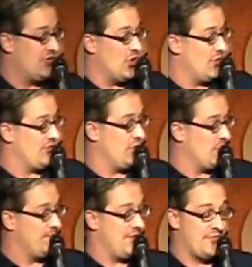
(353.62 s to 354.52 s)
So
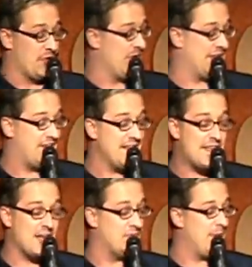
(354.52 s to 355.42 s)
for like
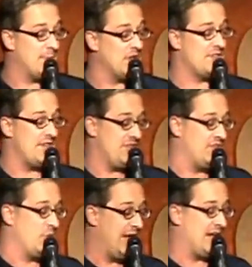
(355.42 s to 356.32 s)
10,000 people looked at this
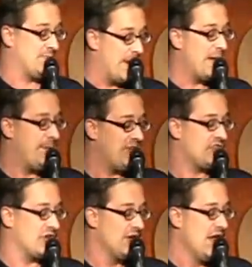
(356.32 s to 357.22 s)
in the week. It's my
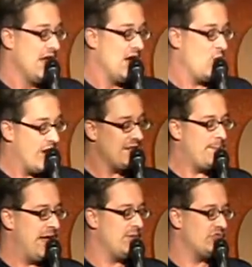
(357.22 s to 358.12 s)
picture wearing
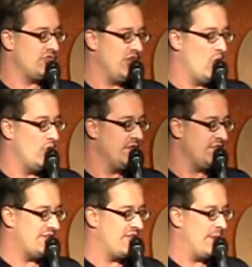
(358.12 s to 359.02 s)
the Penguin jersey, holding
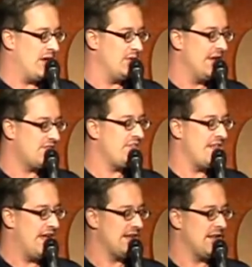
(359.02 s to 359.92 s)
the stuffed penguin next to
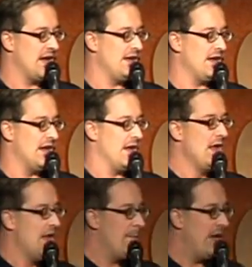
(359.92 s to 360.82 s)
the headline,
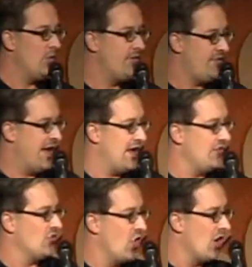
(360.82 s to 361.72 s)
"Penguin
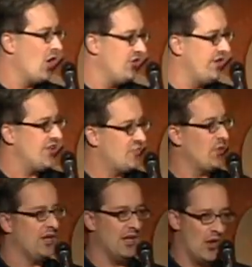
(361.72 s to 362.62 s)
fans are not all
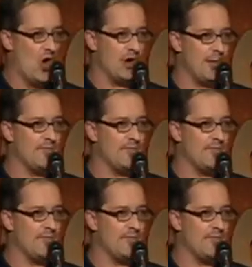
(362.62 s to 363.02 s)
desperate and hard